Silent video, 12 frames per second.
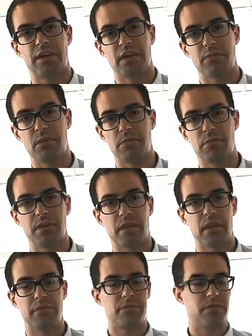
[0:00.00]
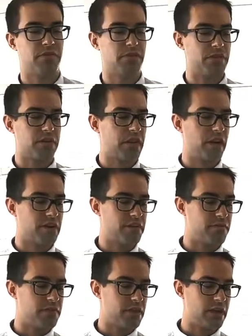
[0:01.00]
similar, but they're different
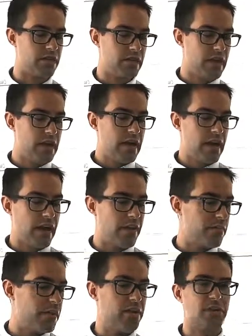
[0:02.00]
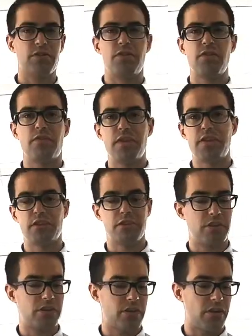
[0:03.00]
connectivity, and there's a few
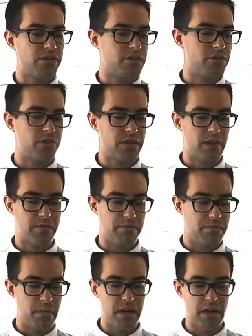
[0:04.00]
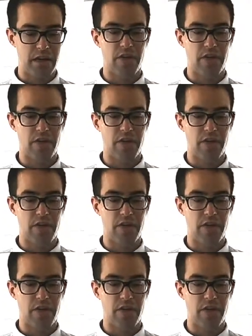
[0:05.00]
features that you can't do with them. Mainly